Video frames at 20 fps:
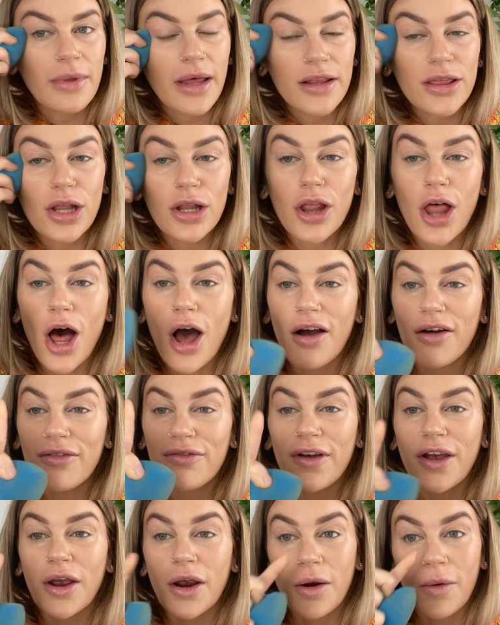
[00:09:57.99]
like the long
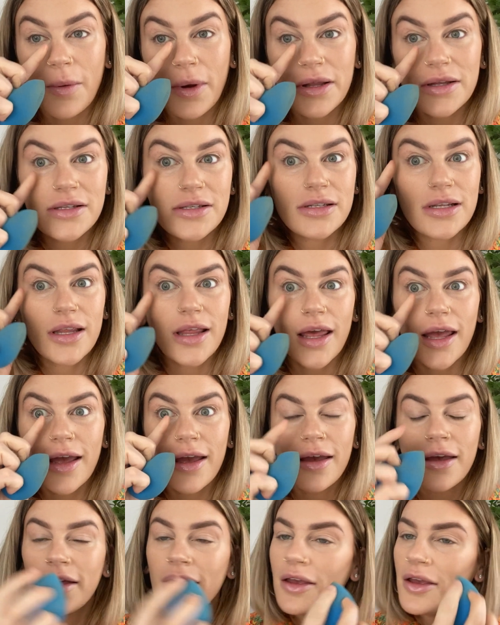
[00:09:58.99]
finger ones to
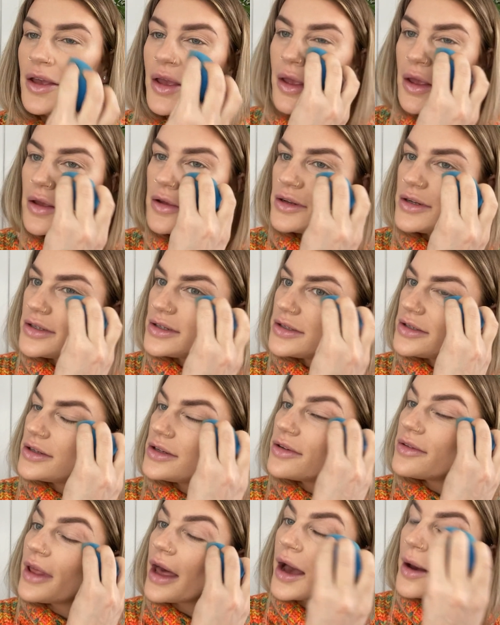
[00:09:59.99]
like
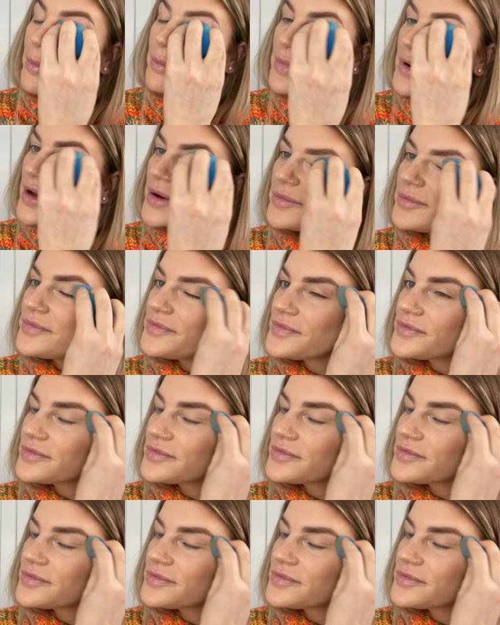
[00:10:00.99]
do that, but